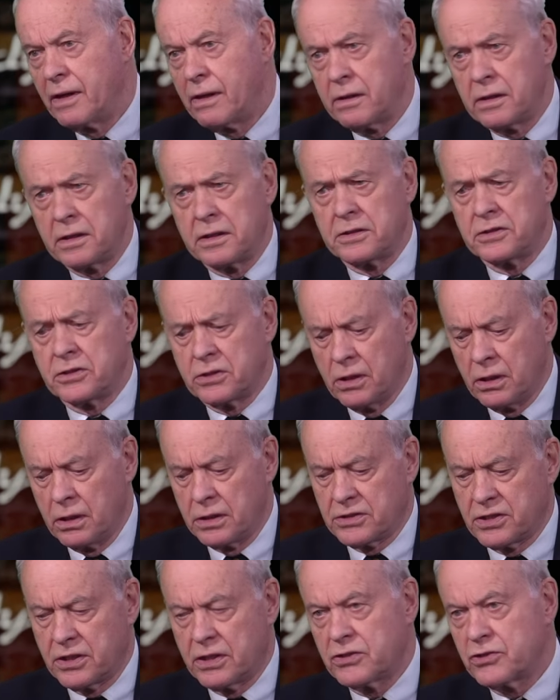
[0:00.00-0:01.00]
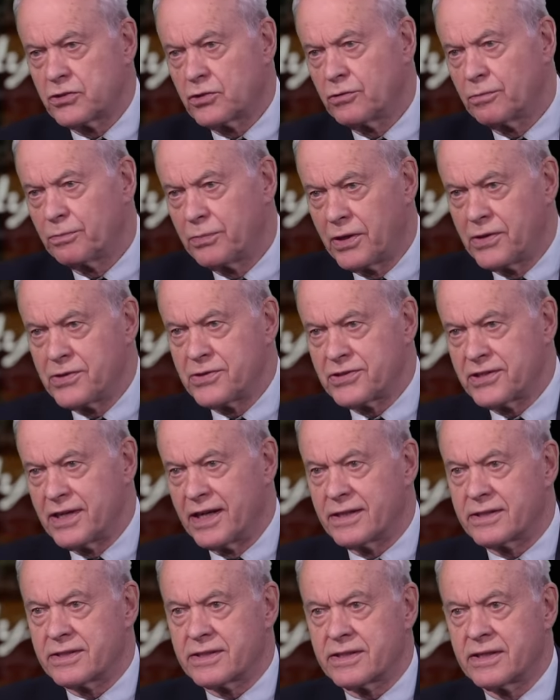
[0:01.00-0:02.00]
the li liturgical
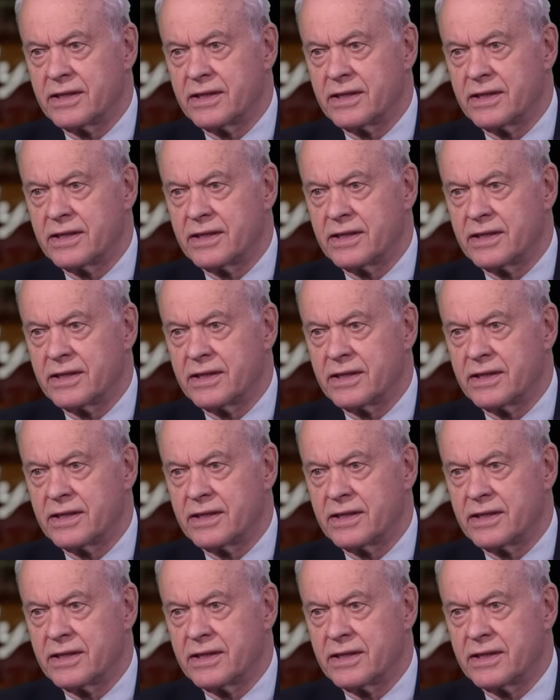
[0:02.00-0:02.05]
process